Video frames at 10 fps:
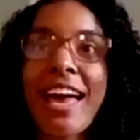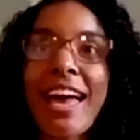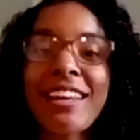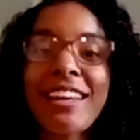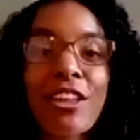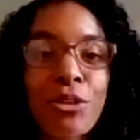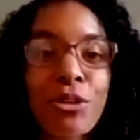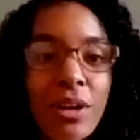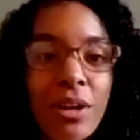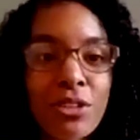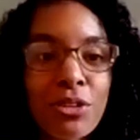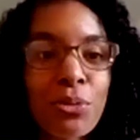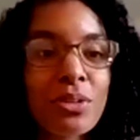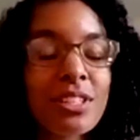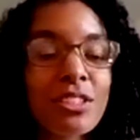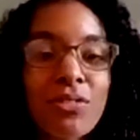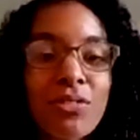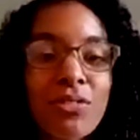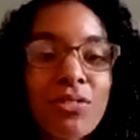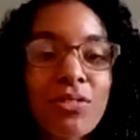And the other one was this
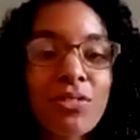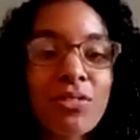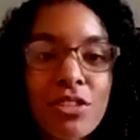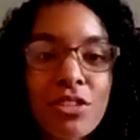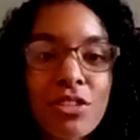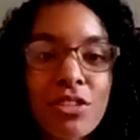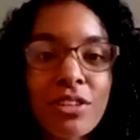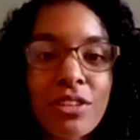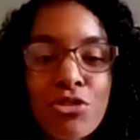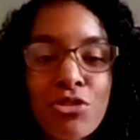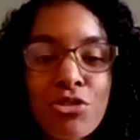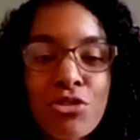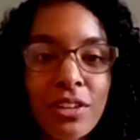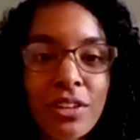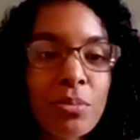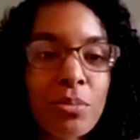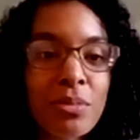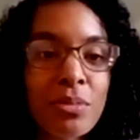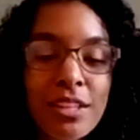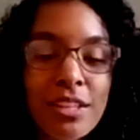very gentle introvert from
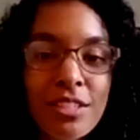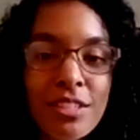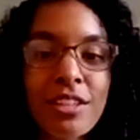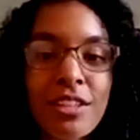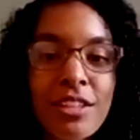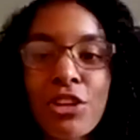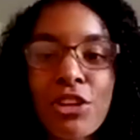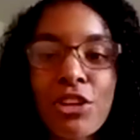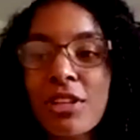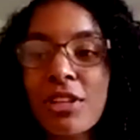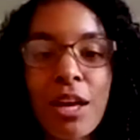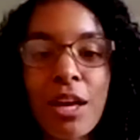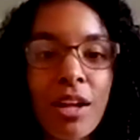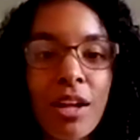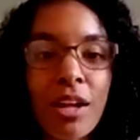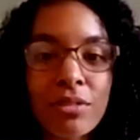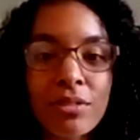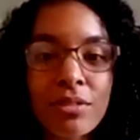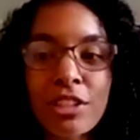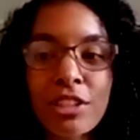Texas who could tell me all
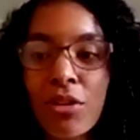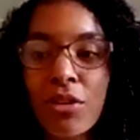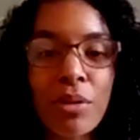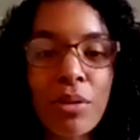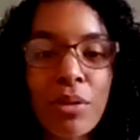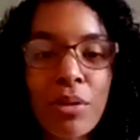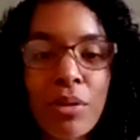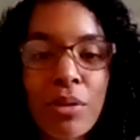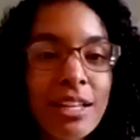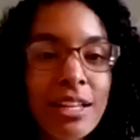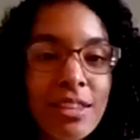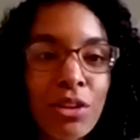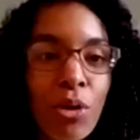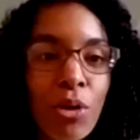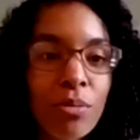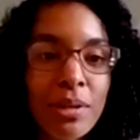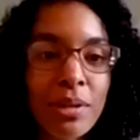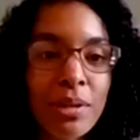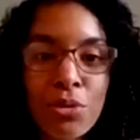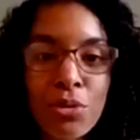about, you know, the plants on the side of the road
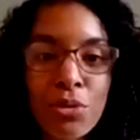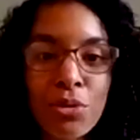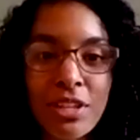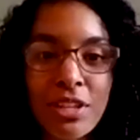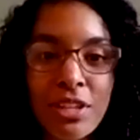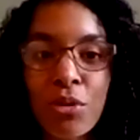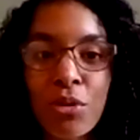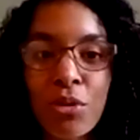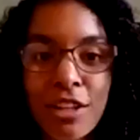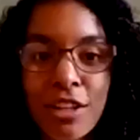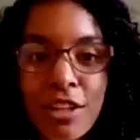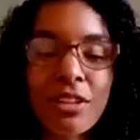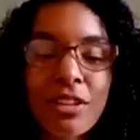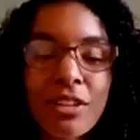because she was just so knowledgeable.